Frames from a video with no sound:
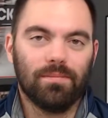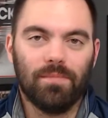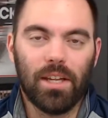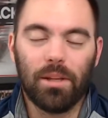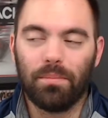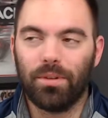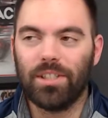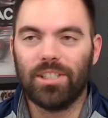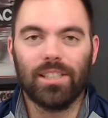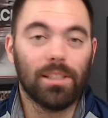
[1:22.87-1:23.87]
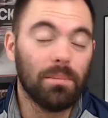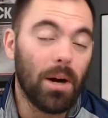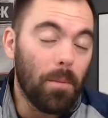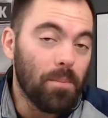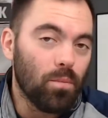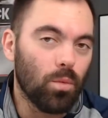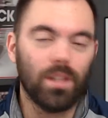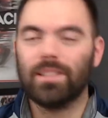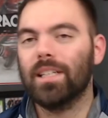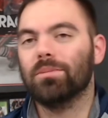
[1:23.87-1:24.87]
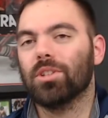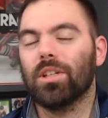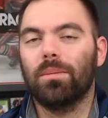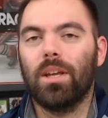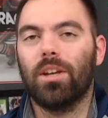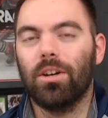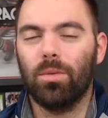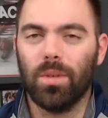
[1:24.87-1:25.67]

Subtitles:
in the preseason about what teams are going to be good,